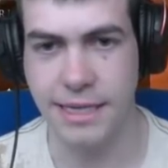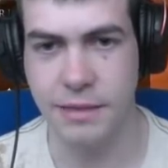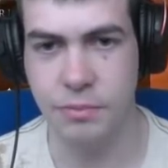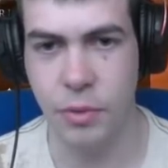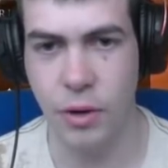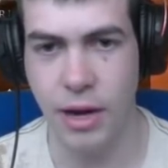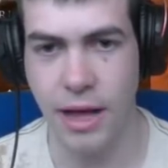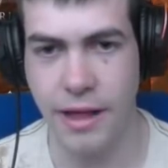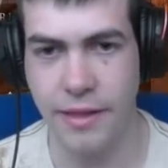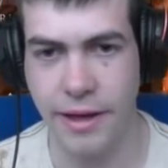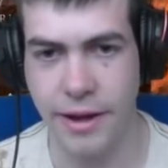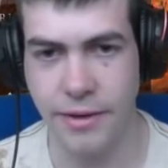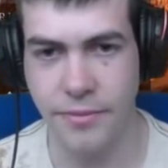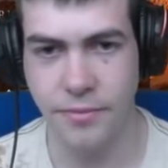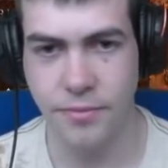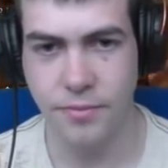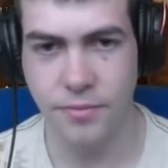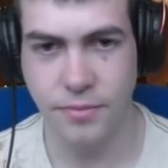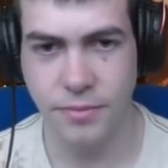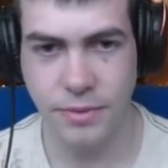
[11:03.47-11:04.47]
Let's pull out of that
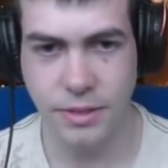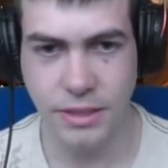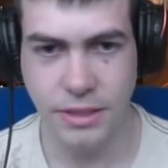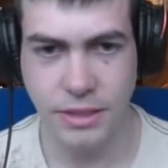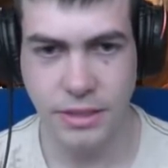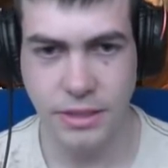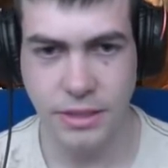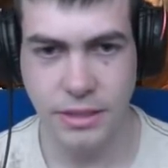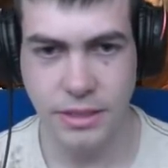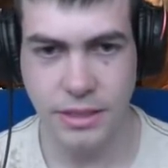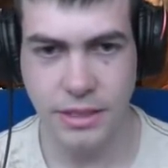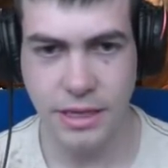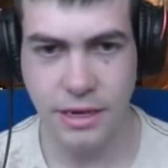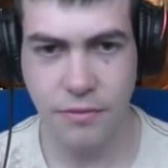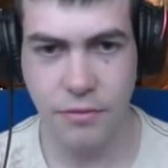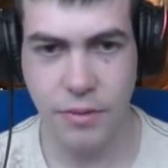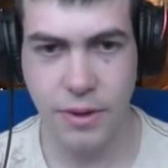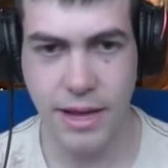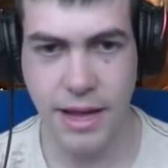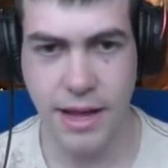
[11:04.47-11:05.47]

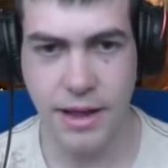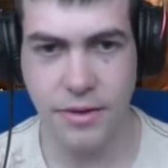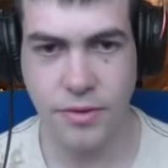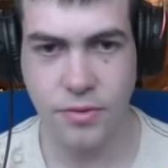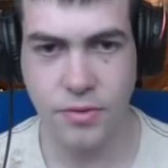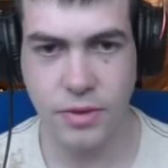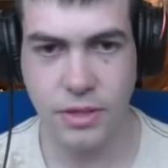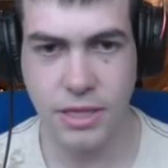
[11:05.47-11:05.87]
if we can.